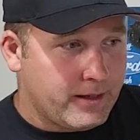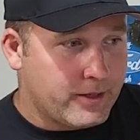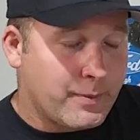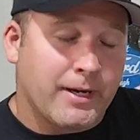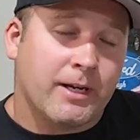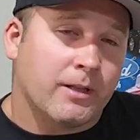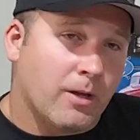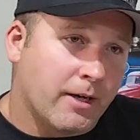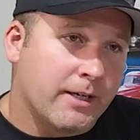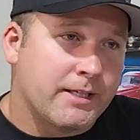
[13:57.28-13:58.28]
spending a
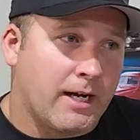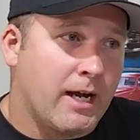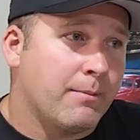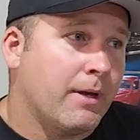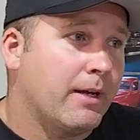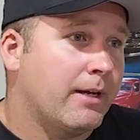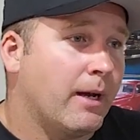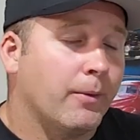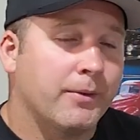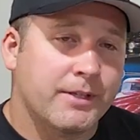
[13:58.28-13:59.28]
lot of time
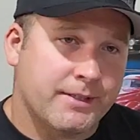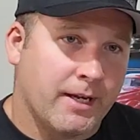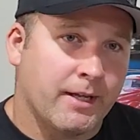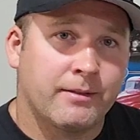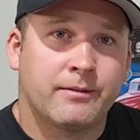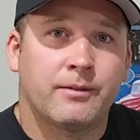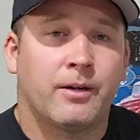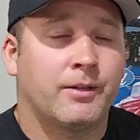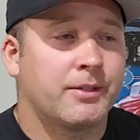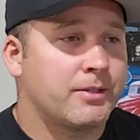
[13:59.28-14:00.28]
out in the sun,
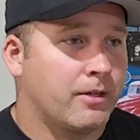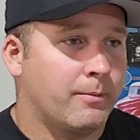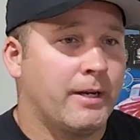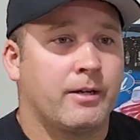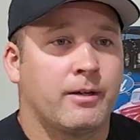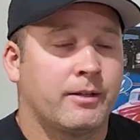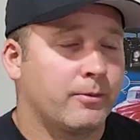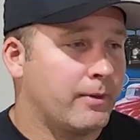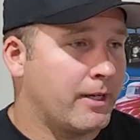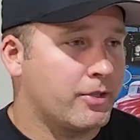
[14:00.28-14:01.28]
on the tarmac, at
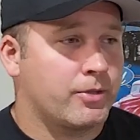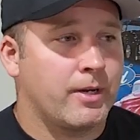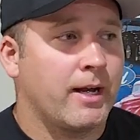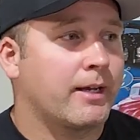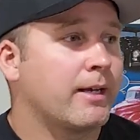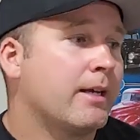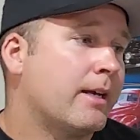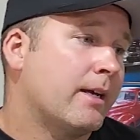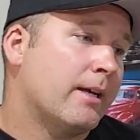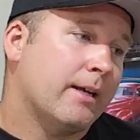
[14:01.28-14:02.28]
the racetrack.
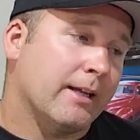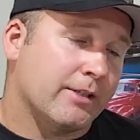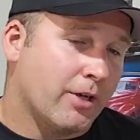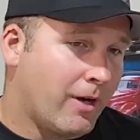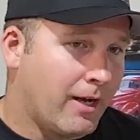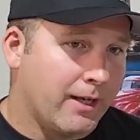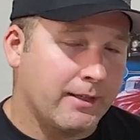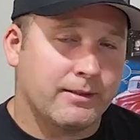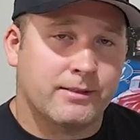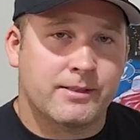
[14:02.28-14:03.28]
It's
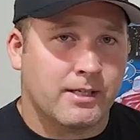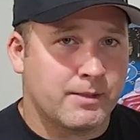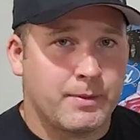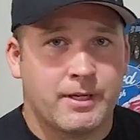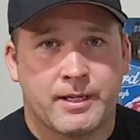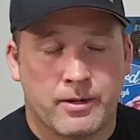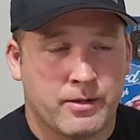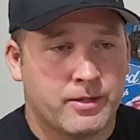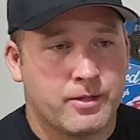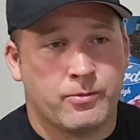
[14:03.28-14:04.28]
hot, sun's beating down
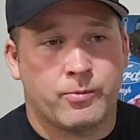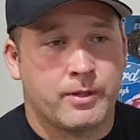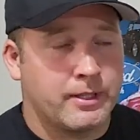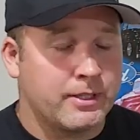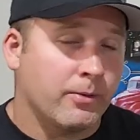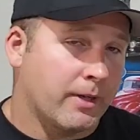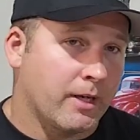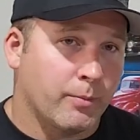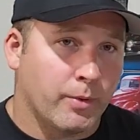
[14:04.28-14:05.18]
on you. You really don't get a